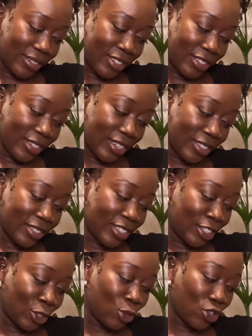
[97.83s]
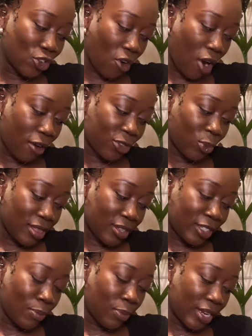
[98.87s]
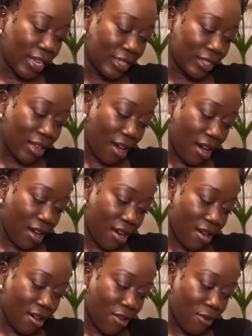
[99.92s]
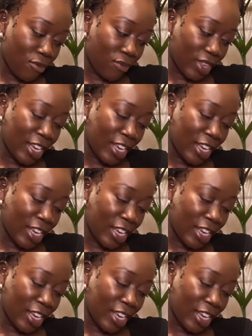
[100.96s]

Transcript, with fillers: It's, it's, it's two giraffes, which the symbol is that um,